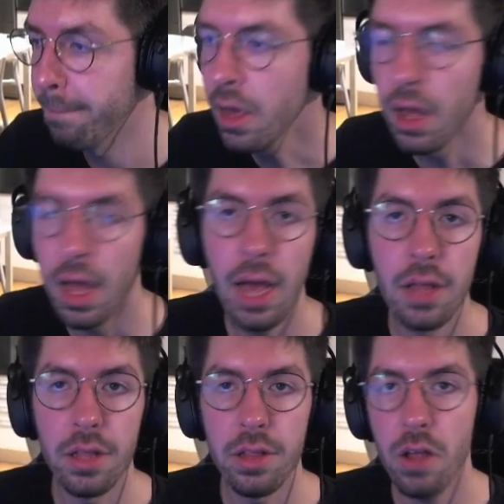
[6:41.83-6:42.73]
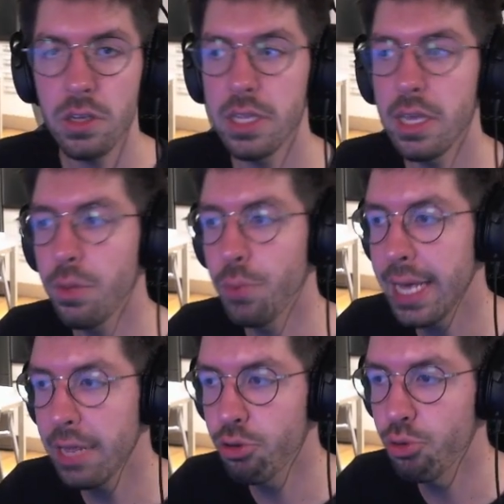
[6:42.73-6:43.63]
And then lastly, we
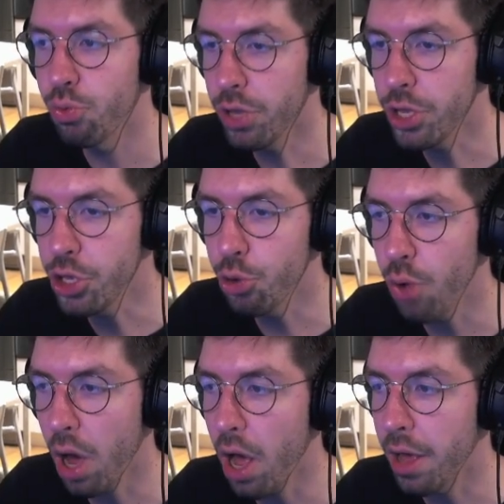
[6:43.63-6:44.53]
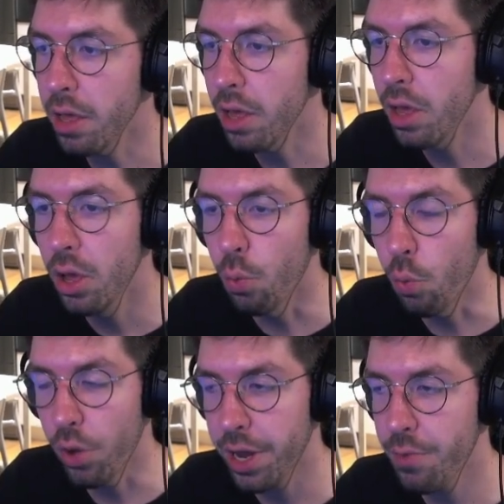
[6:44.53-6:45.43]
get to UI.
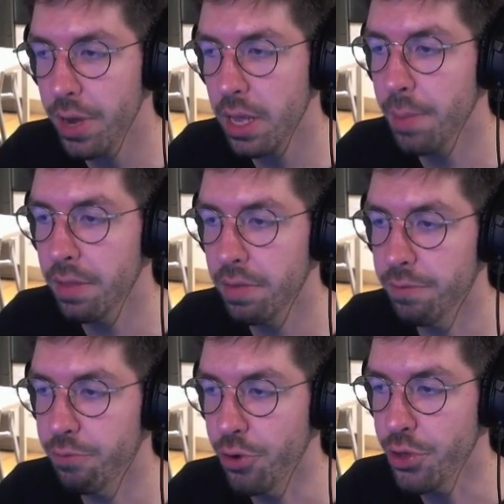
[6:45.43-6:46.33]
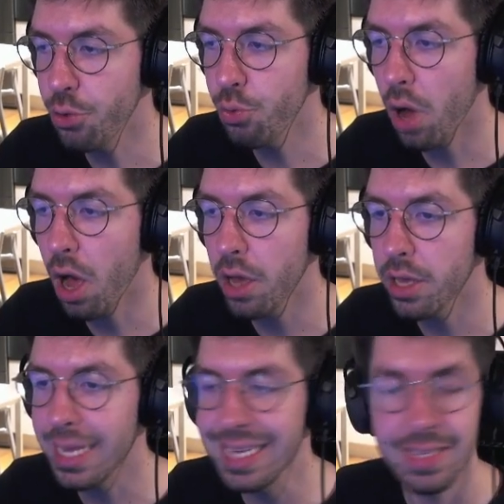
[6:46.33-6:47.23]
What I recommend for UI
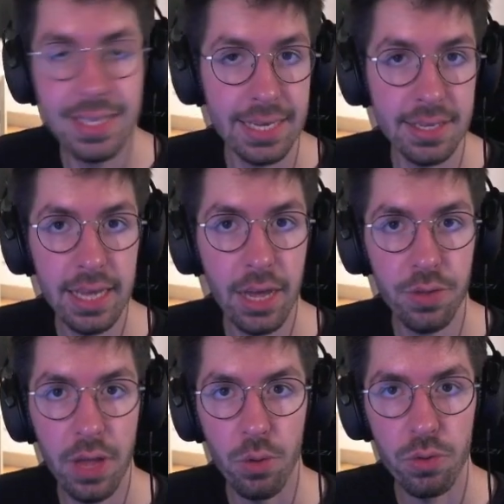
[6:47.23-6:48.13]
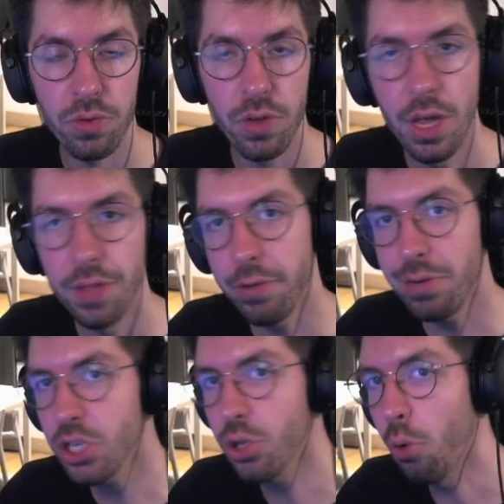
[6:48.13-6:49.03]
is testing out. There
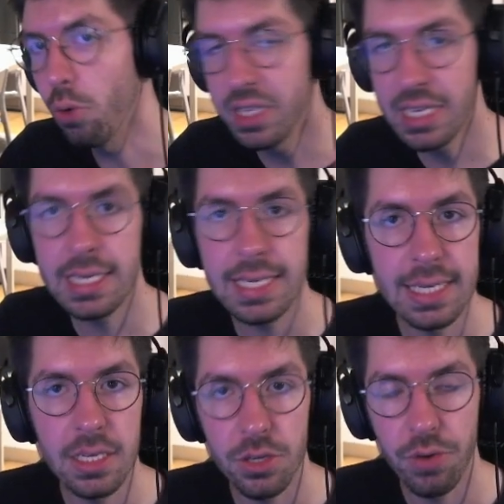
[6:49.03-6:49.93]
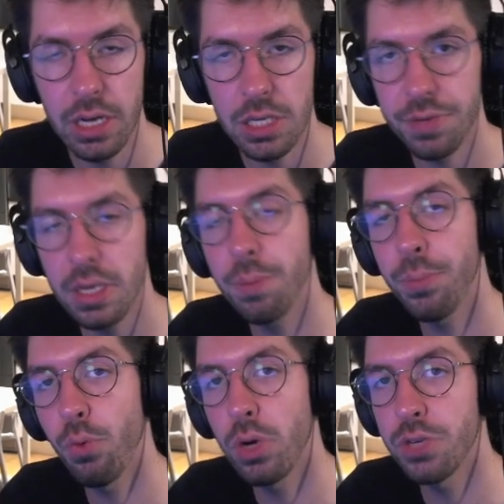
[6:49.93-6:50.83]
is no, this is the greatest thing, but
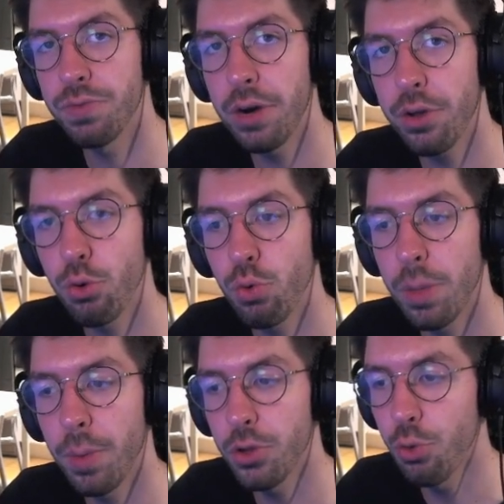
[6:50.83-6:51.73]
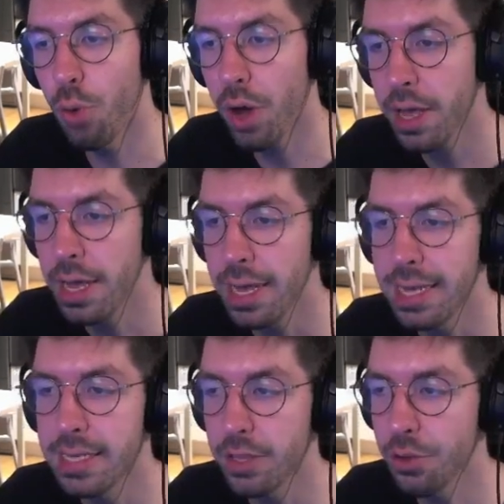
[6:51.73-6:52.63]
what is very cool about UI is
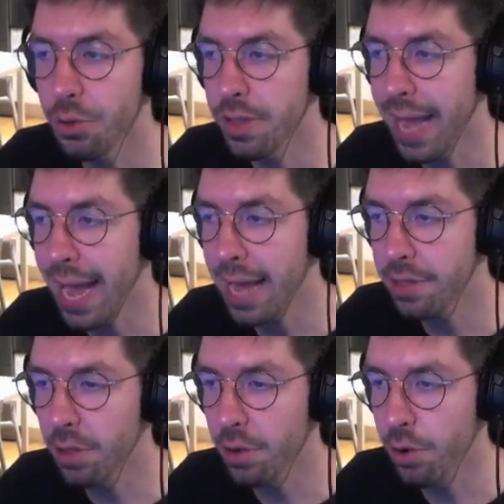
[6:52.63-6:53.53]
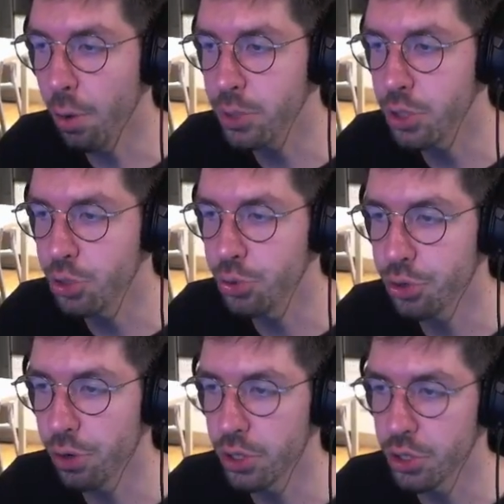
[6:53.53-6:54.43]
that you can add a lot of options to your
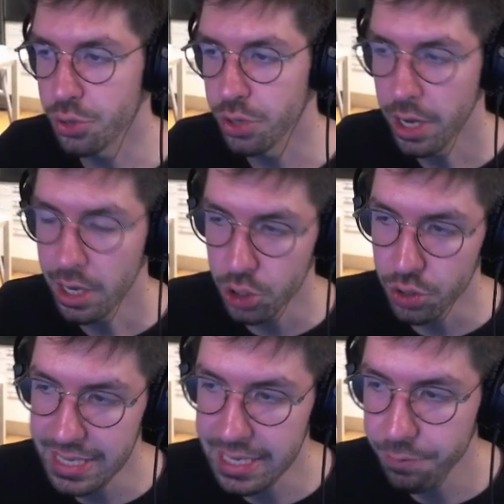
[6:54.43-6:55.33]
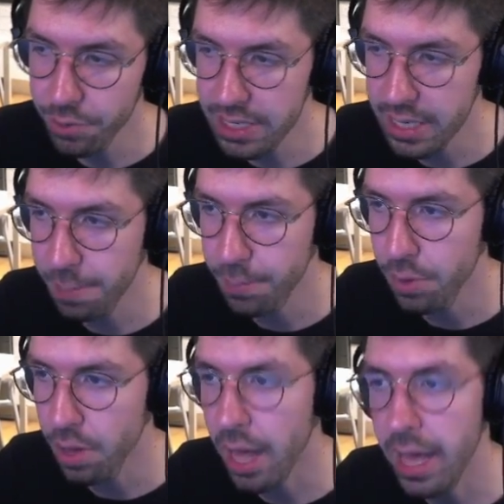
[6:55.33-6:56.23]
cursor. So you see, for
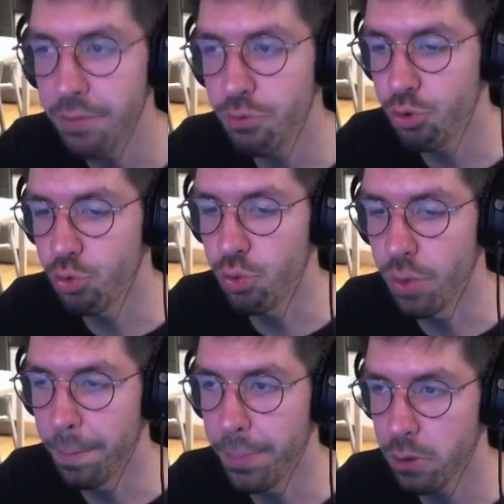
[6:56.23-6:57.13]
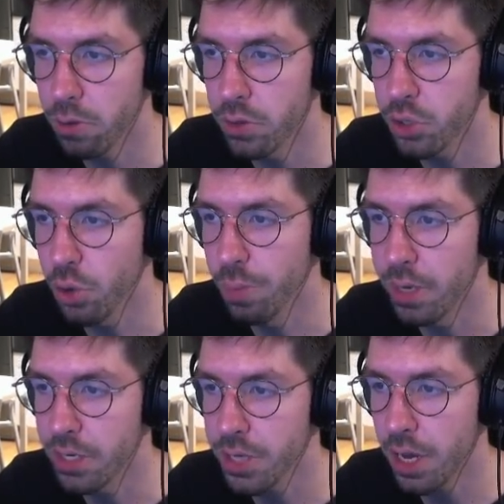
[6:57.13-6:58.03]
example, I have two buttons on my
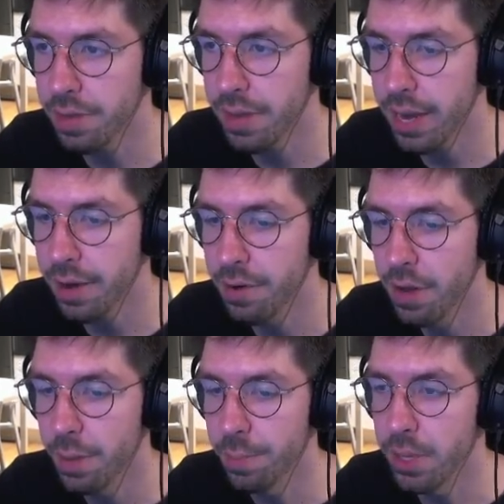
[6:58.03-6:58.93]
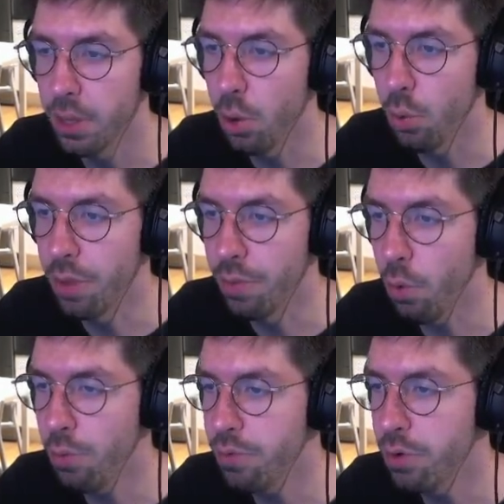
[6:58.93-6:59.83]
side here, below and over.